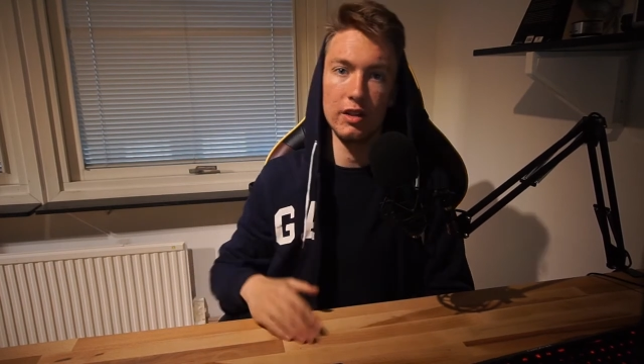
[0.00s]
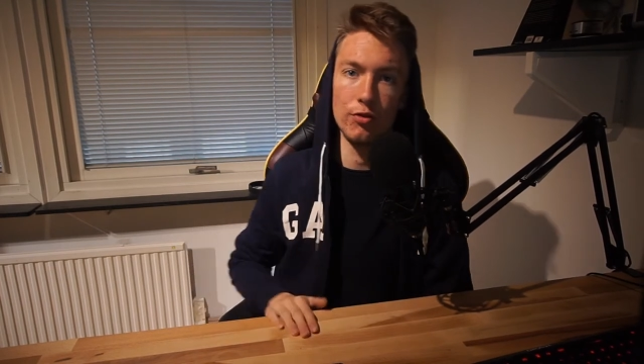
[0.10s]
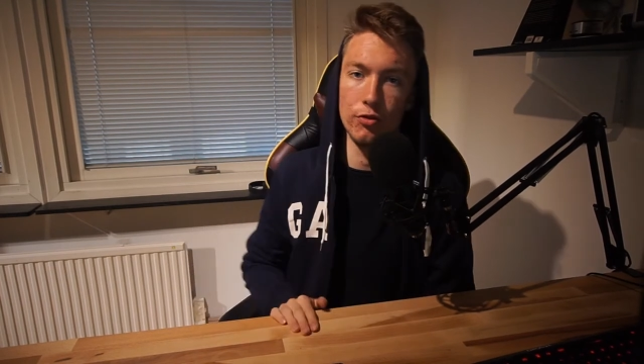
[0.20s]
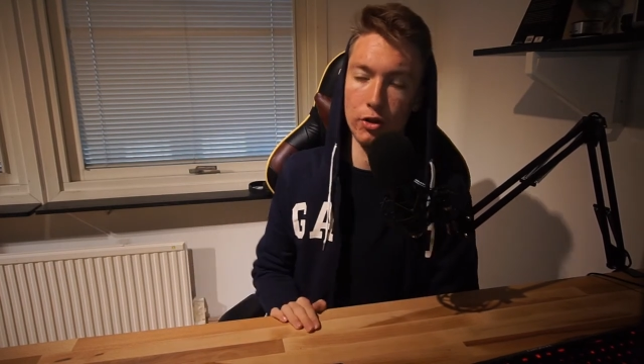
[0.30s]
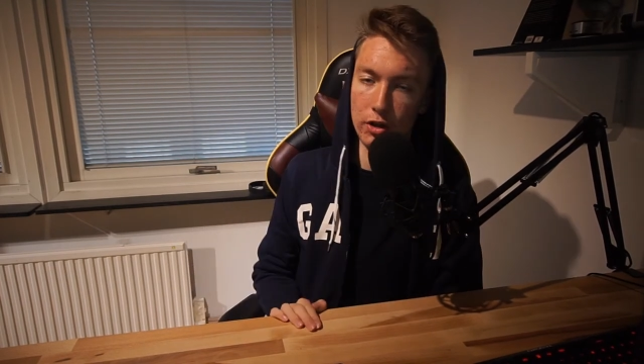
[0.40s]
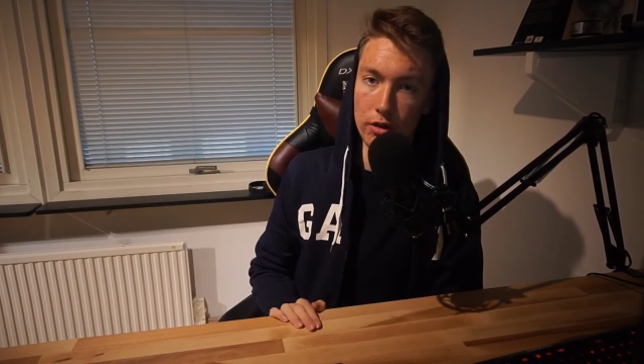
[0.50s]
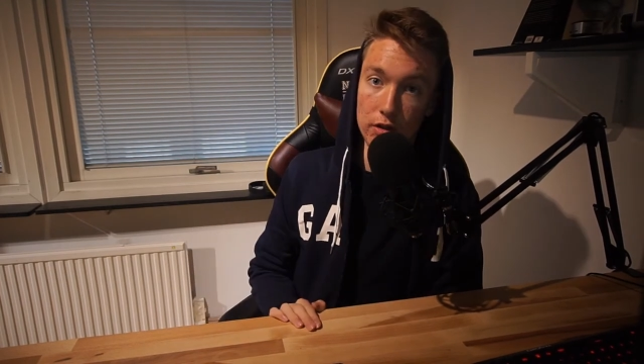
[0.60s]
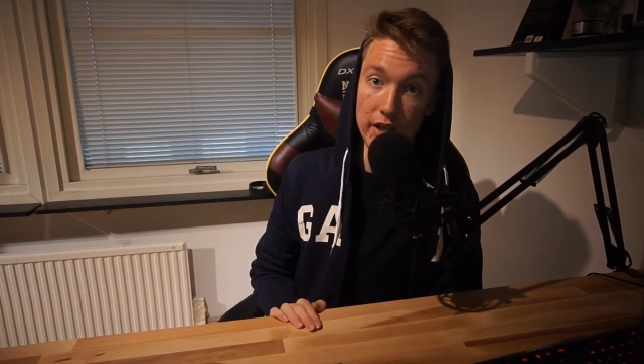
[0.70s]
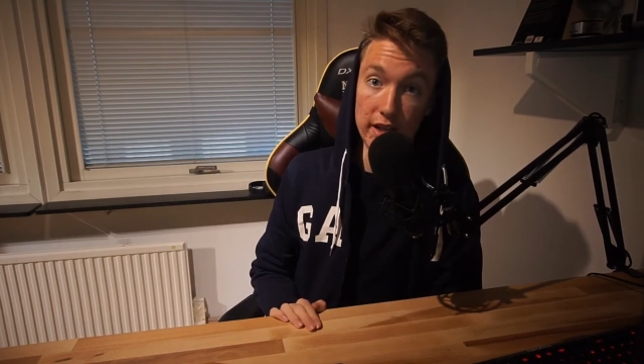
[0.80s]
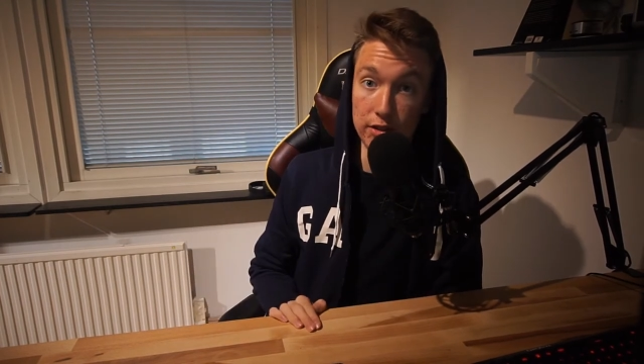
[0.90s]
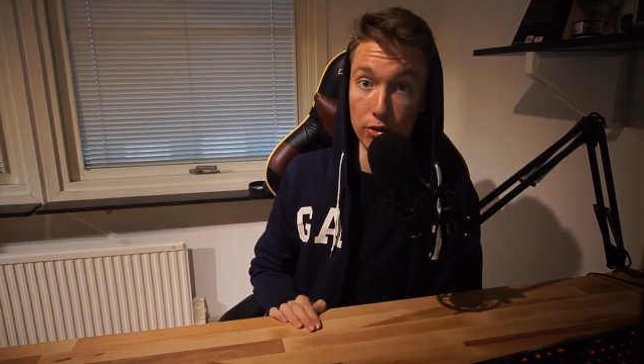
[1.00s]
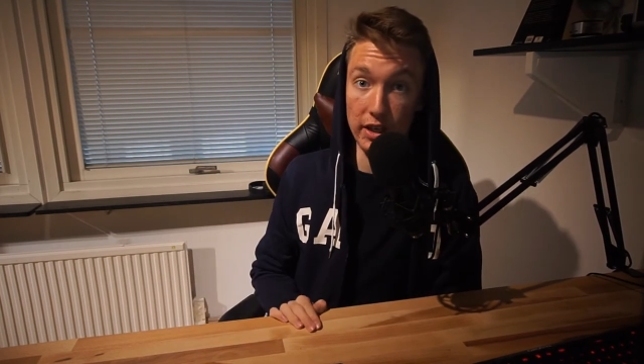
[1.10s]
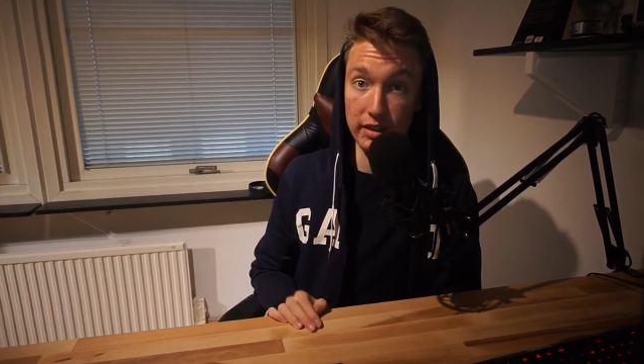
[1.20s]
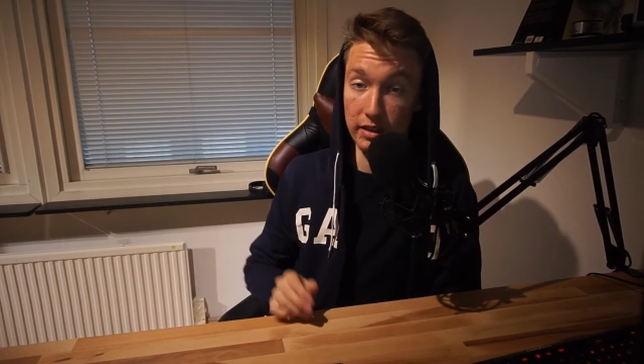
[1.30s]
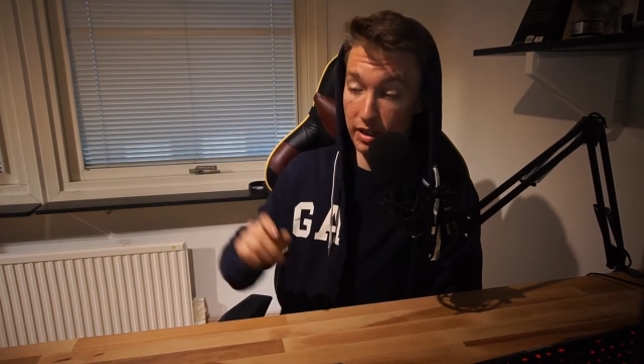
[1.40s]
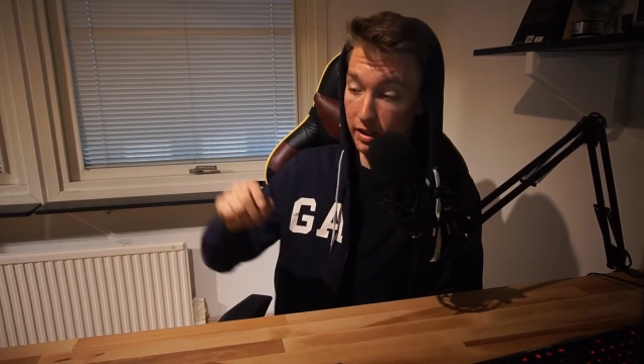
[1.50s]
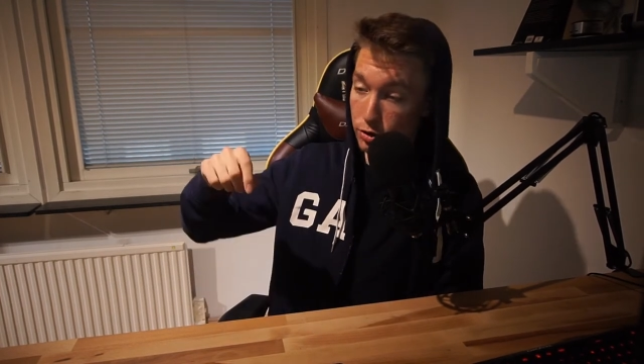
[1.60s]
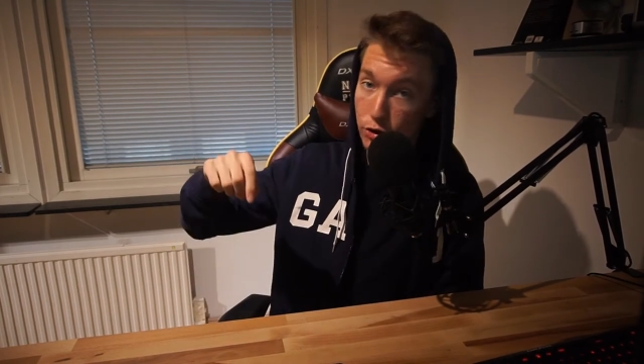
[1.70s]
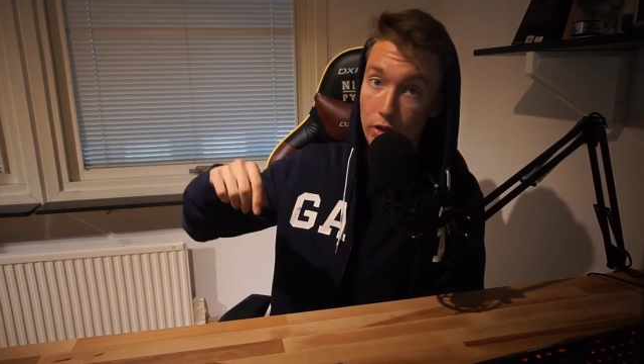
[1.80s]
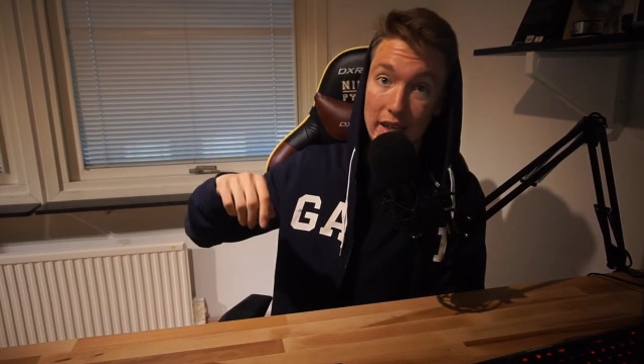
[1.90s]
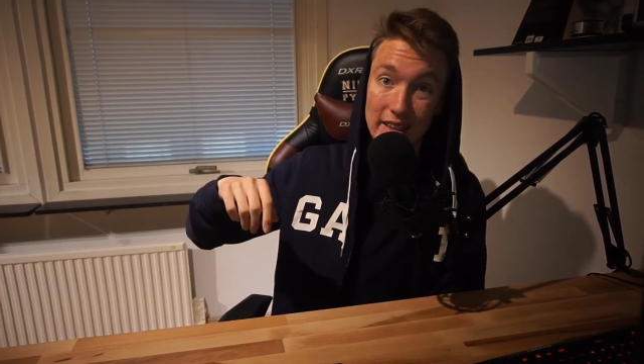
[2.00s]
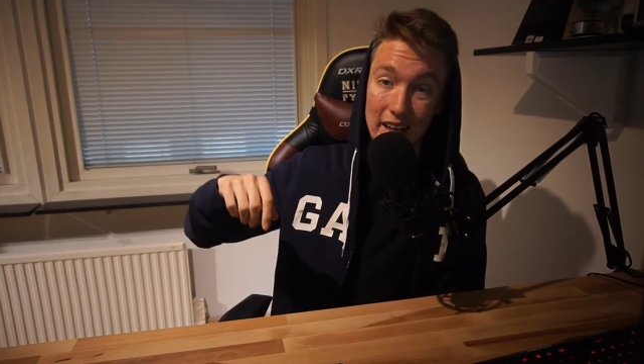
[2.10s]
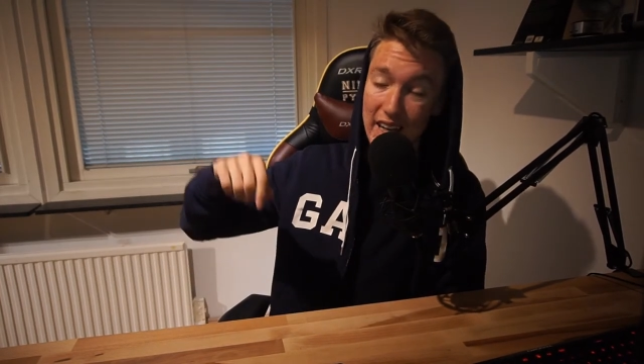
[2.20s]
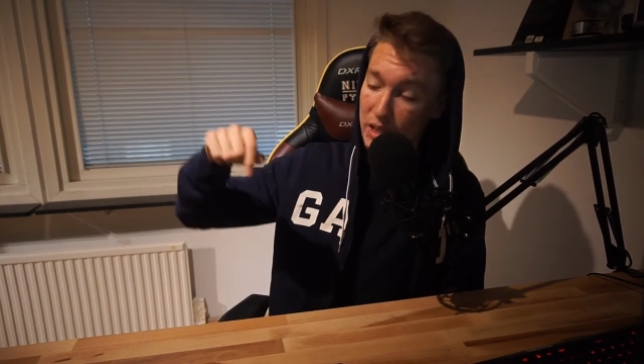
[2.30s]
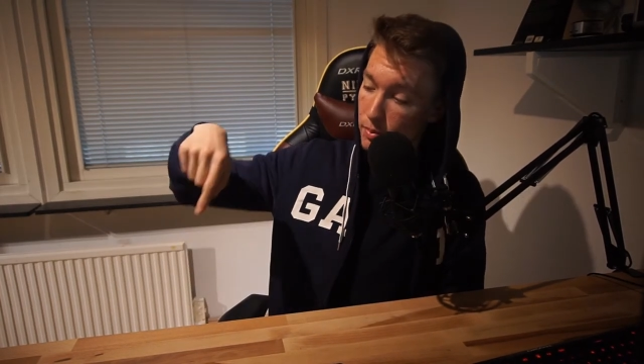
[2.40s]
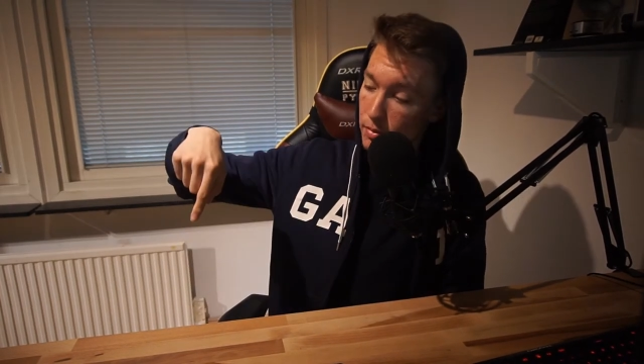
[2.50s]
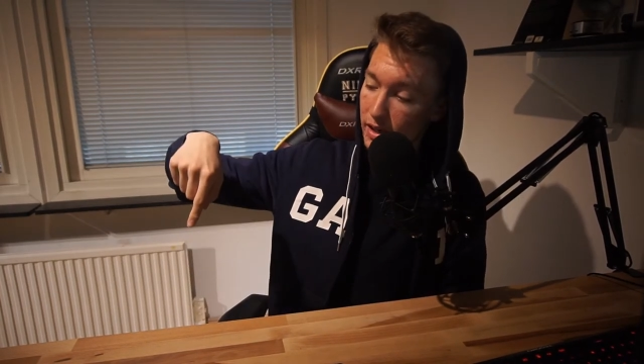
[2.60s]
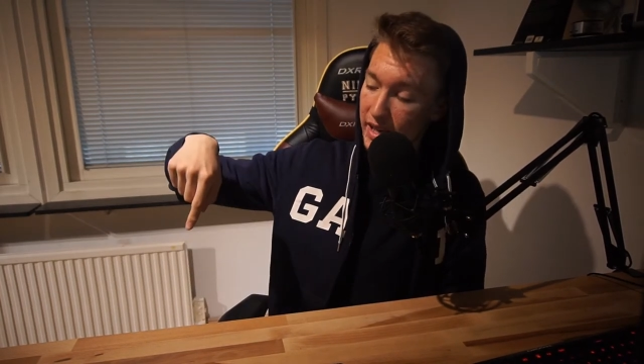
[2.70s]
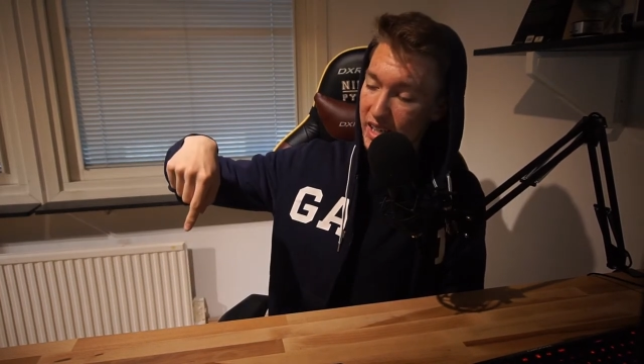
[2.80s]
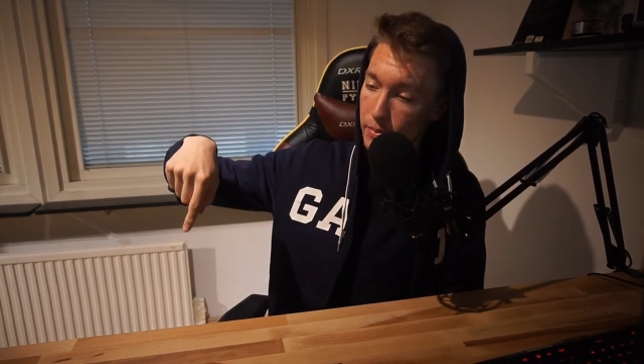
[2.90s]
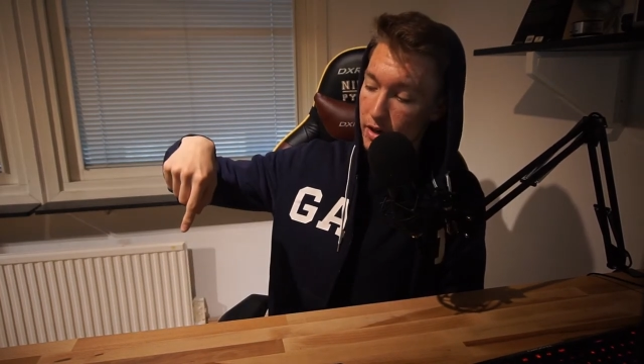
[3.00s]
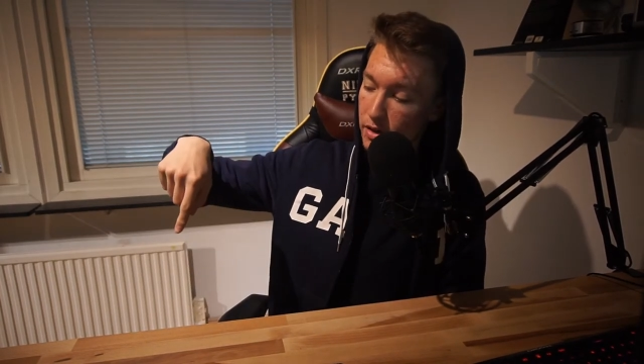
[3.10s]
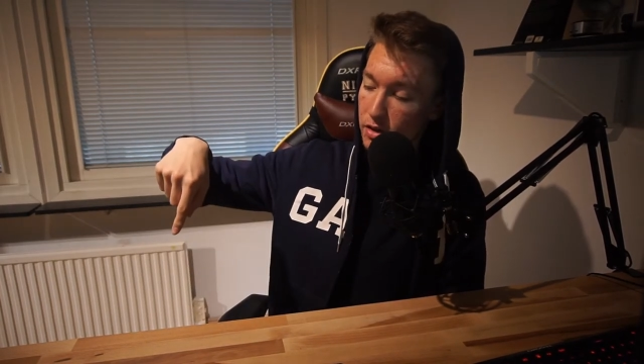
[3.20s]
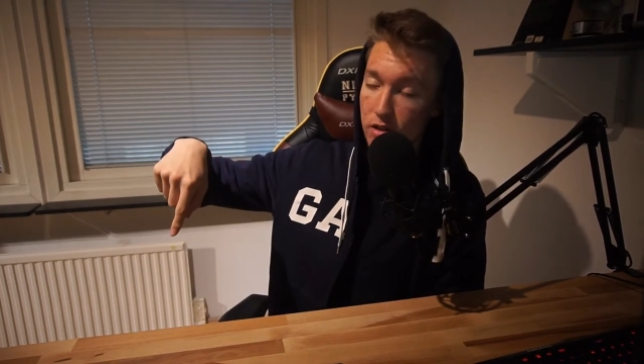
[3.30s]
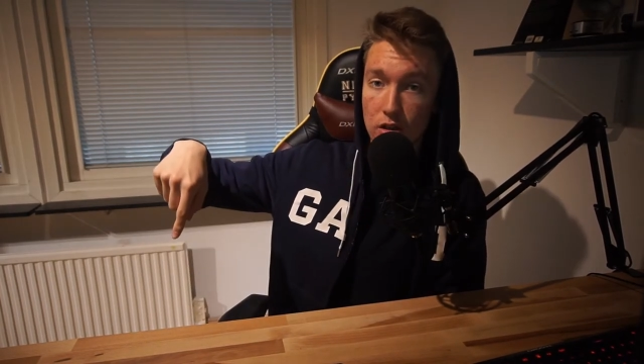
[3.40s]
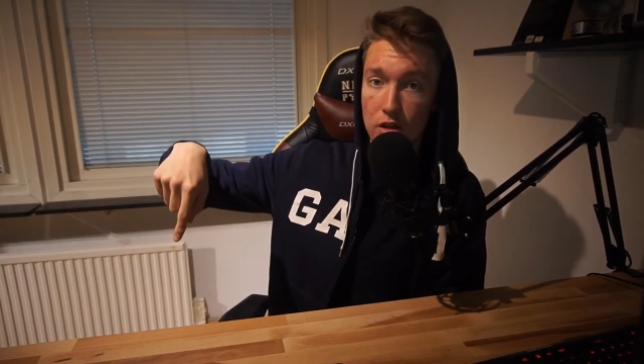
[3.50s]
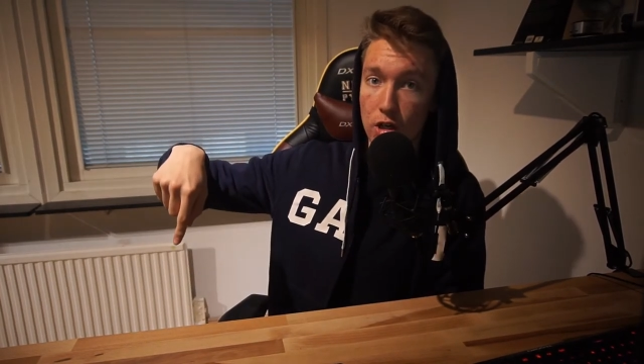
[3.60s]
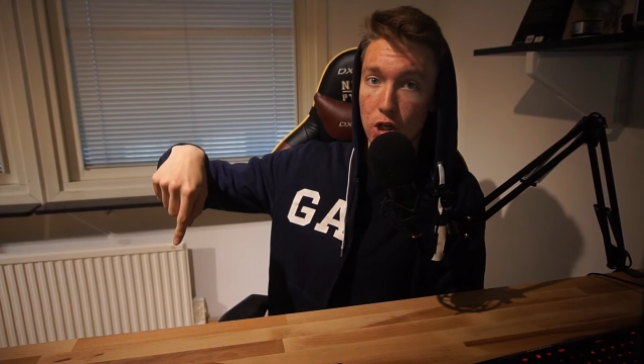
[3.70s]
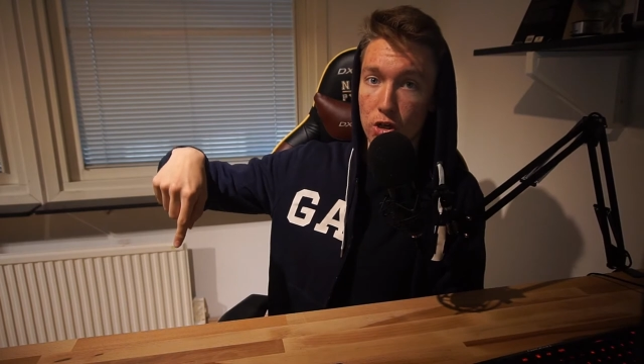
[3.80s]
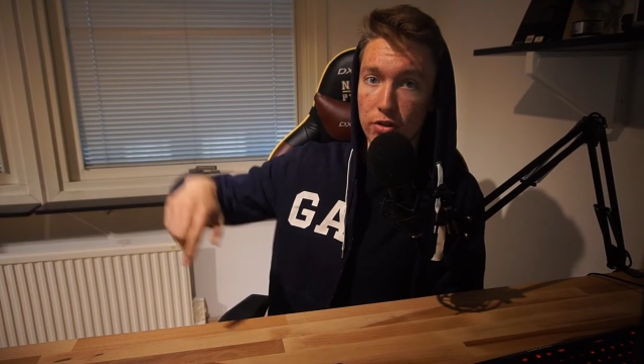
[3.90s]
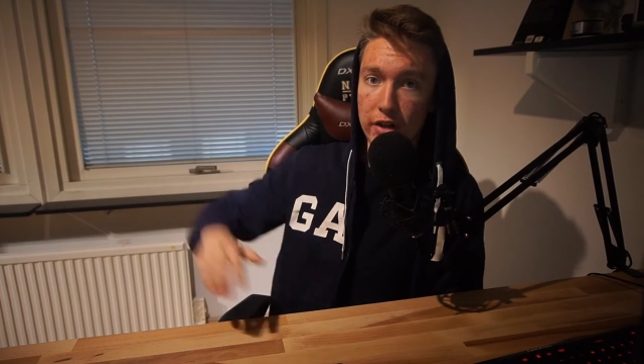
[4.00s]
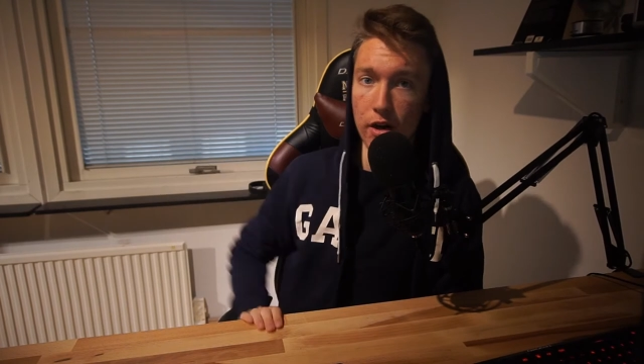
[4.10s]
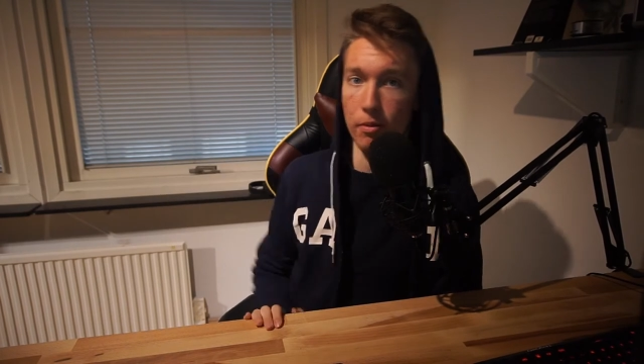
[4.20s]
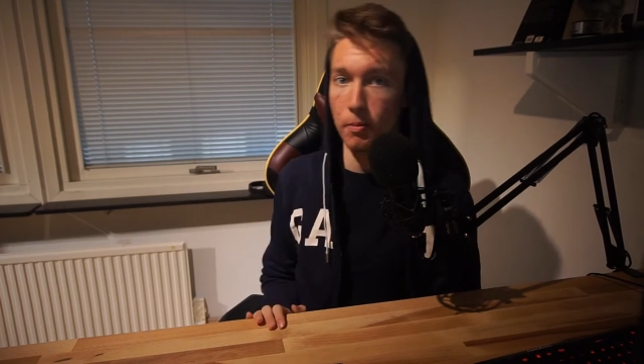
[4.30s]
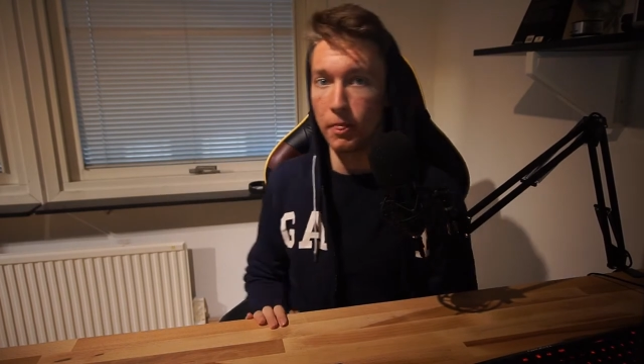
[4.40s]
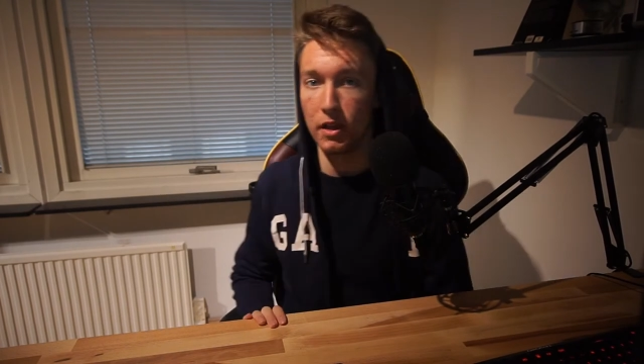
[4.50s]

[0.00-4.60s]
And don't forget to click, click to click the like, like button over there.